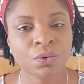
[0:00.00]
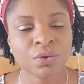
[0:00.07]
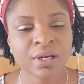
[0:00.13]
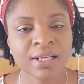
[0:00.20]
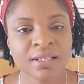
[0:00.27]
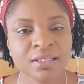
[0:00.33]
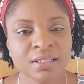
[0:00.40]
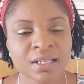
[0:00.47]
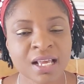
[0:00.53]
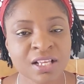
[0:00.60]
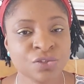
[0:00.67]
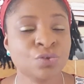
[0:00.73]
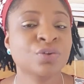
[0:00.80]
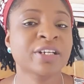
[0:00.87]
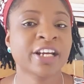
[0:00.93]
is
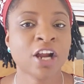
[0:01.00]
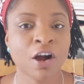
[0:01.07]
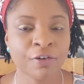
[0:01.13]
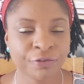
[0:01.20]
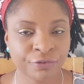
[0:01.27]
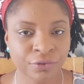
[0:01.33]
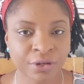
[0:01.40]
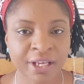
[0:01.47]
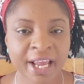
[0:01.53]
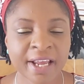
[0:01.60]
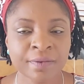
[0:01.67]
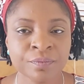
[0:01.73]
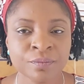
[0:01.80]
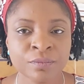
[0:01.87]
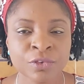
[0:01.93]
good enough.
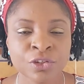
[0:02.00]
Okay,